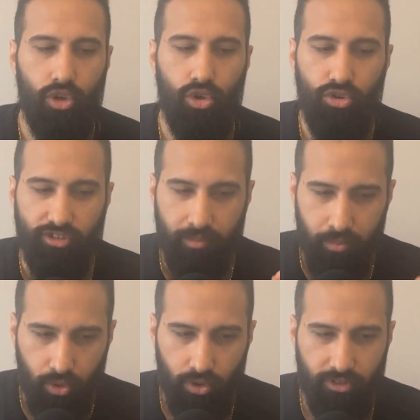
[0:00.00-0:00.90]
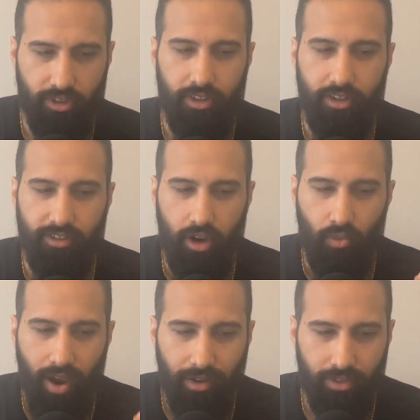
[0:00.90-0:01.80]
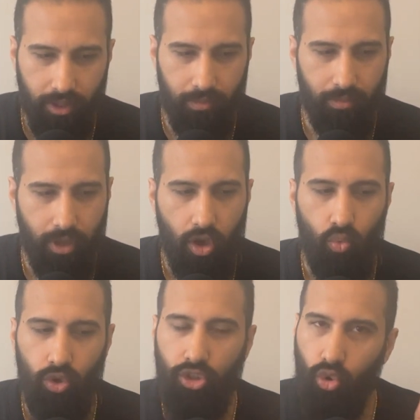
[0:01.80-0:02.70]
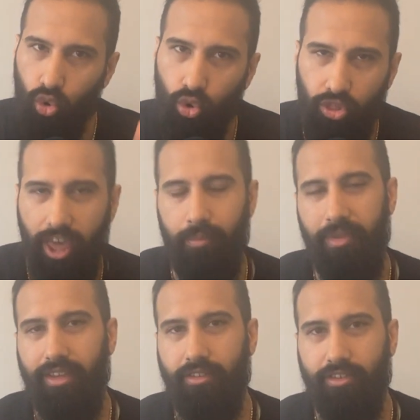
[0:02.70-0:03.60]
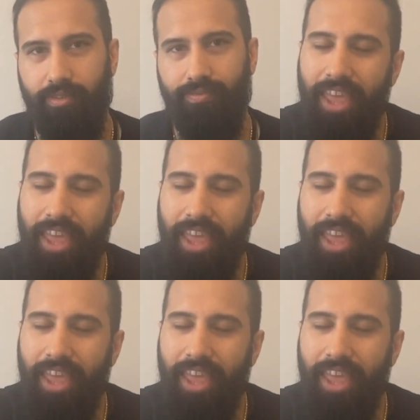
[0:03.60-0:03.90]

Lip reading: who supports others around them with all their means?